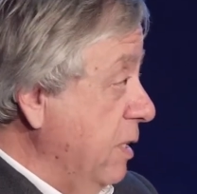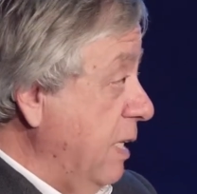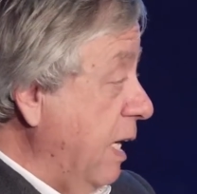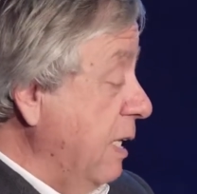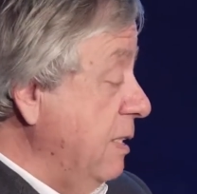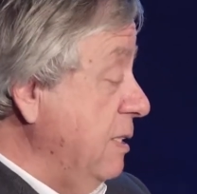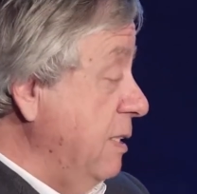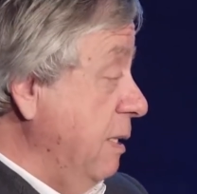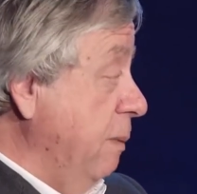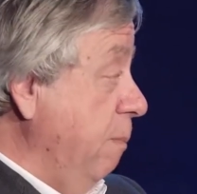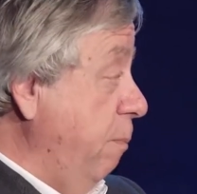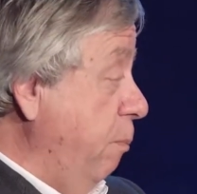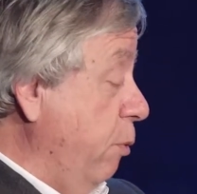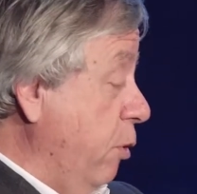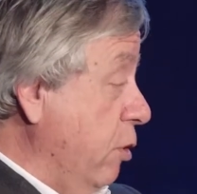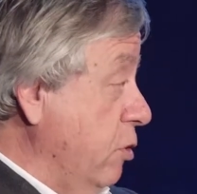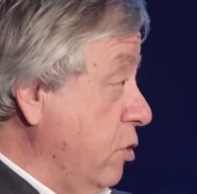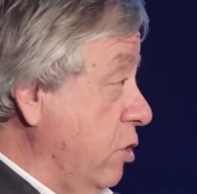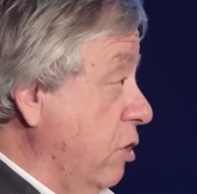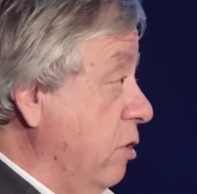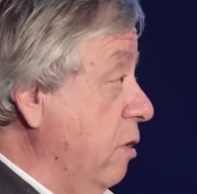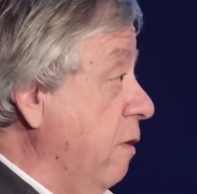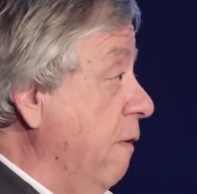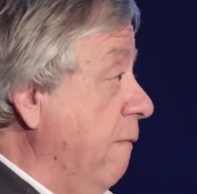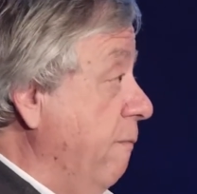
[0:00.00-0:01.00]
That's
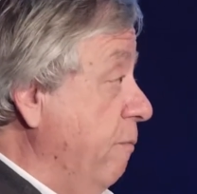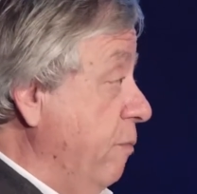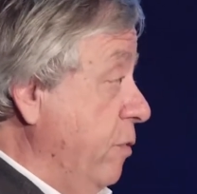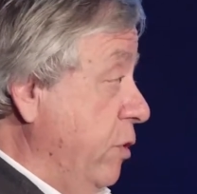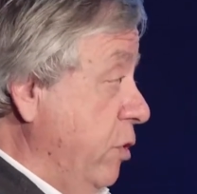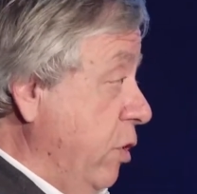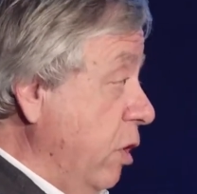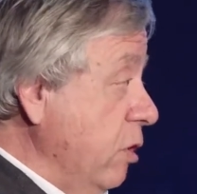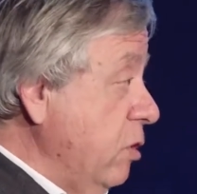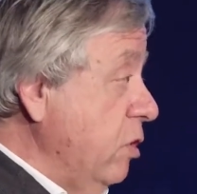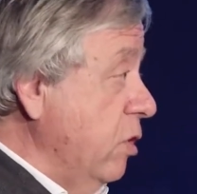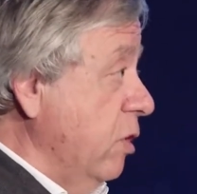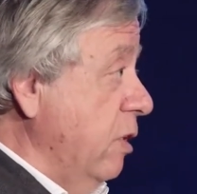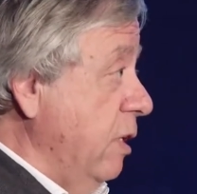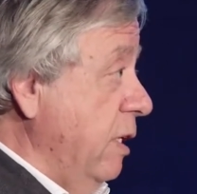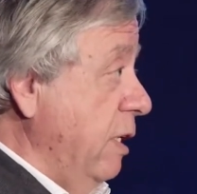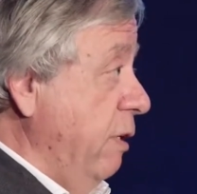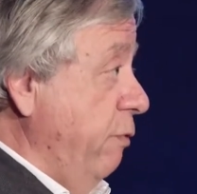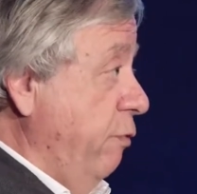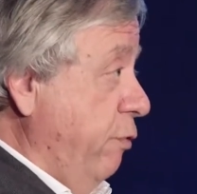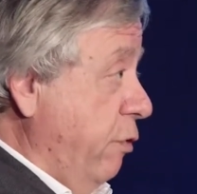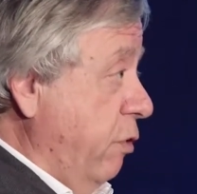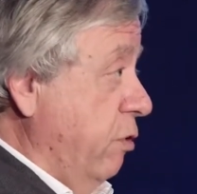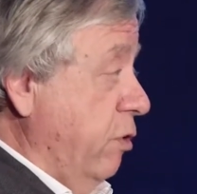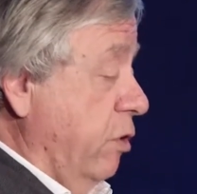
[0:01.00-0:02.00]
important not
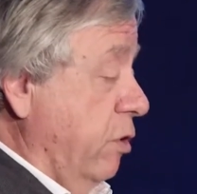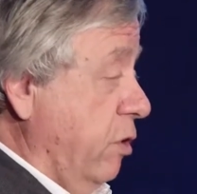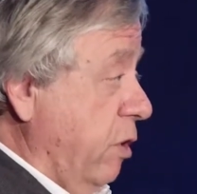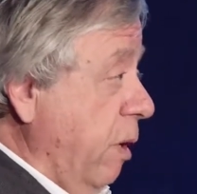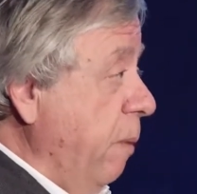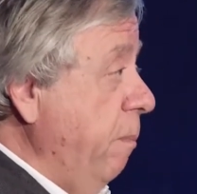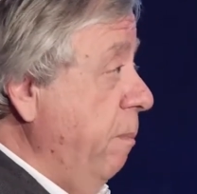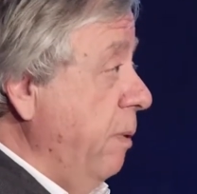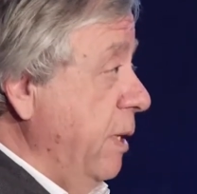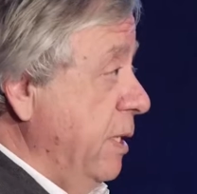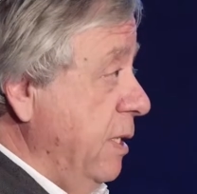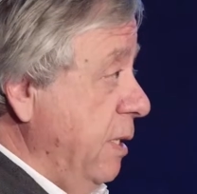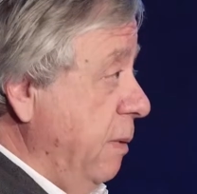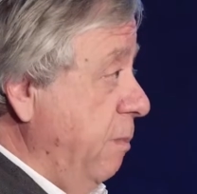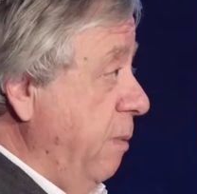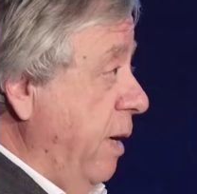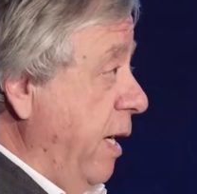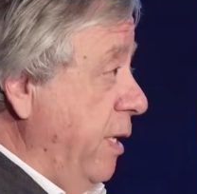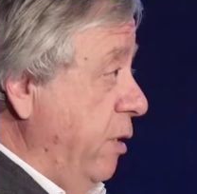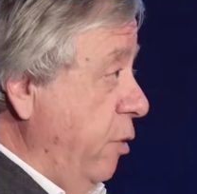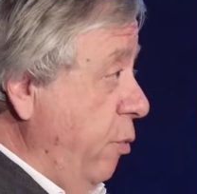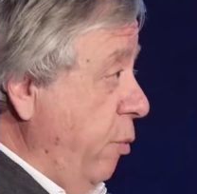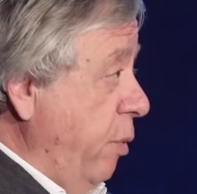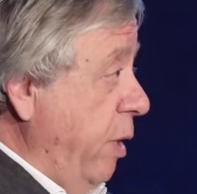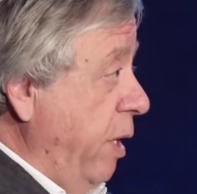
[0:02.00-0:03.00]
only for the company,
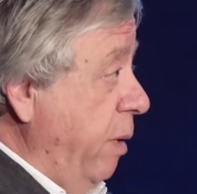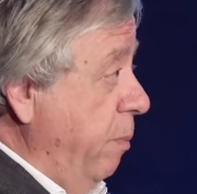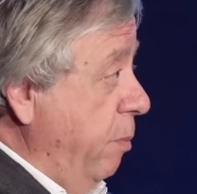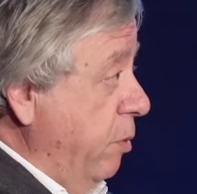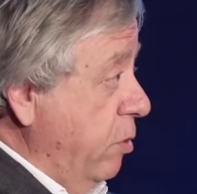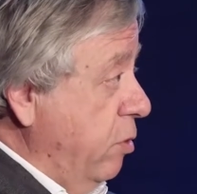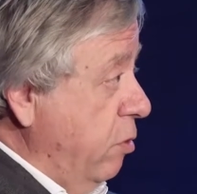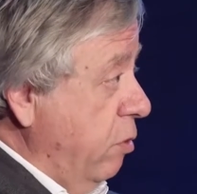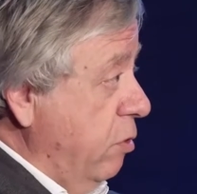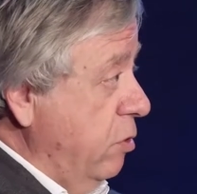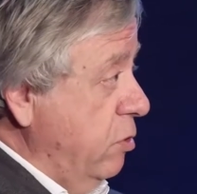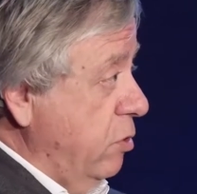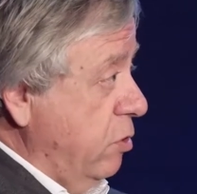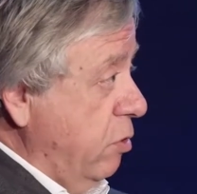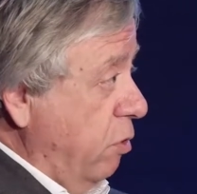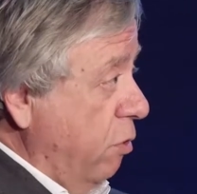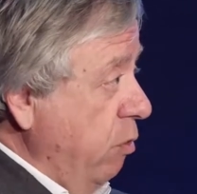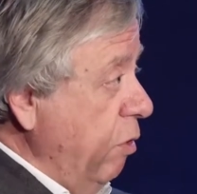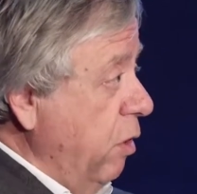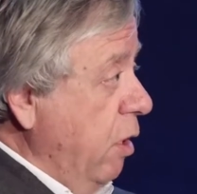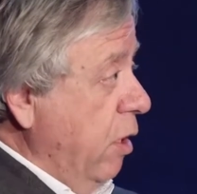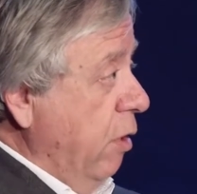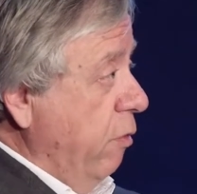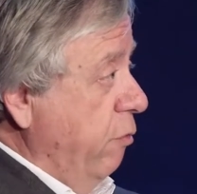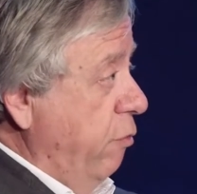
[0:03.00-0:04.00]
by the way, but
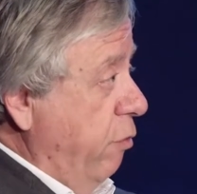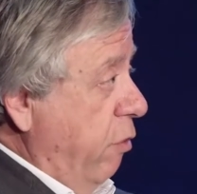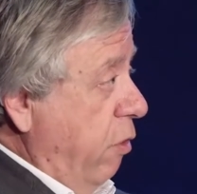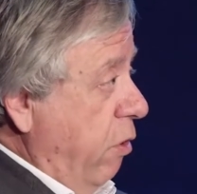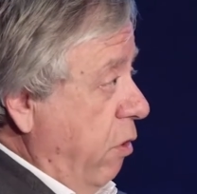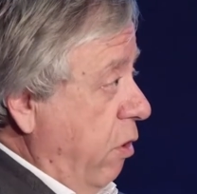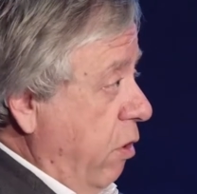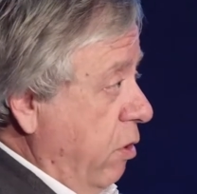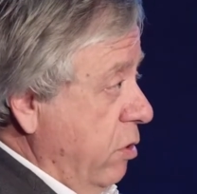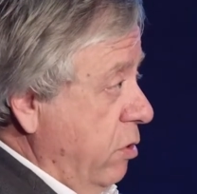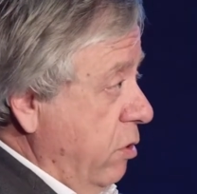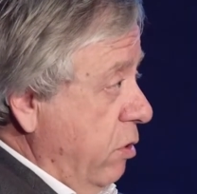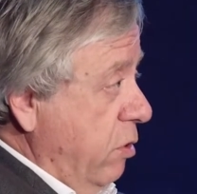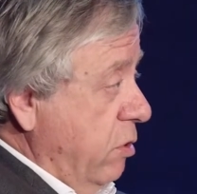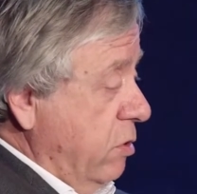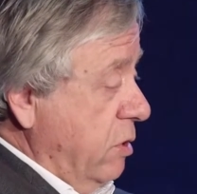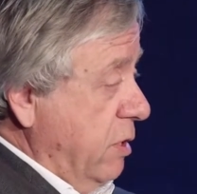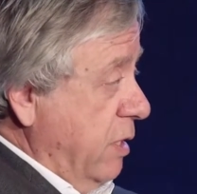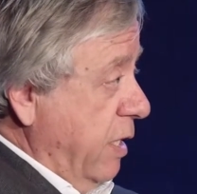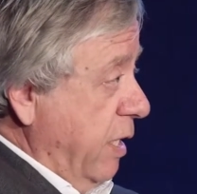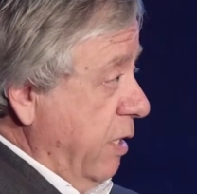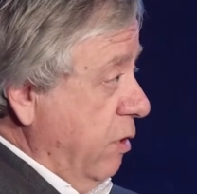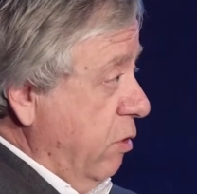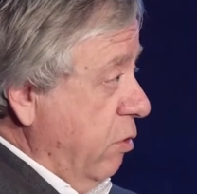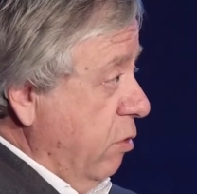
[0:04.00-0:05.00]
also for other
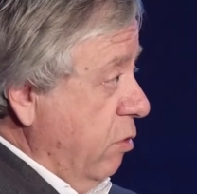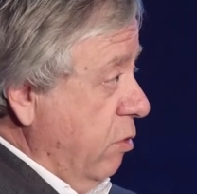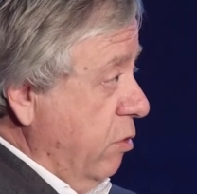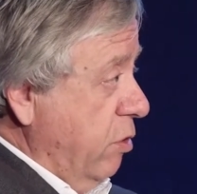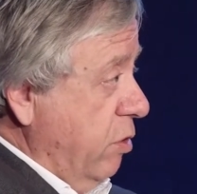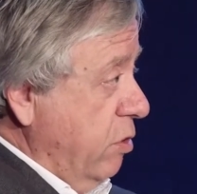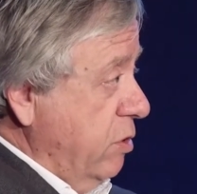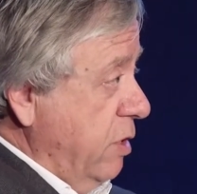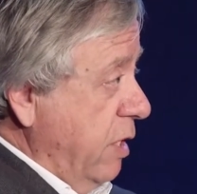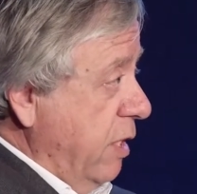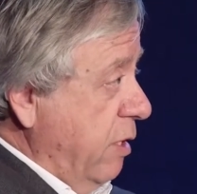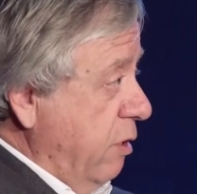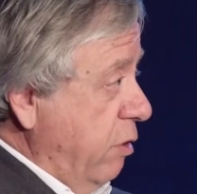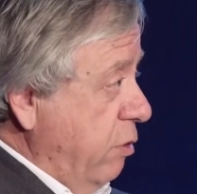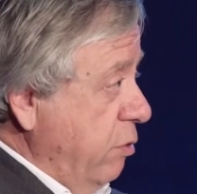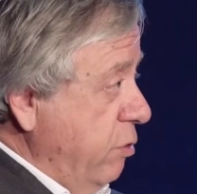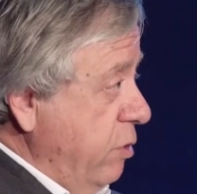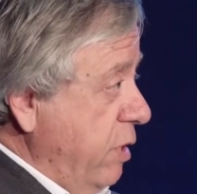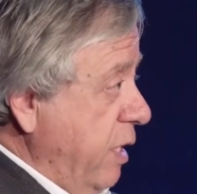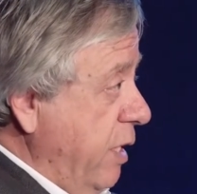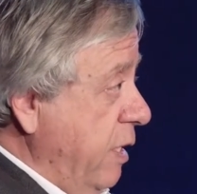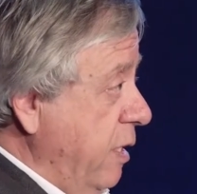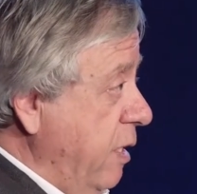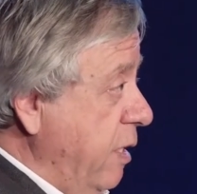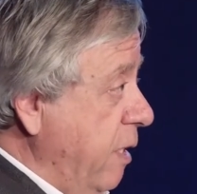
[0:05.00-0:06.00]
stakeholders,
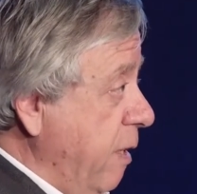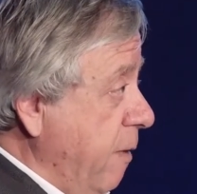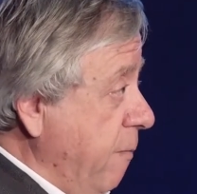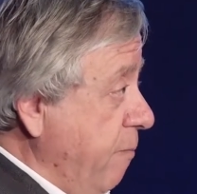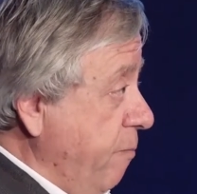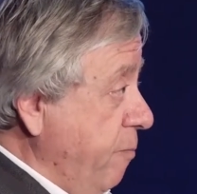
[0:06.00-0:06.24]
including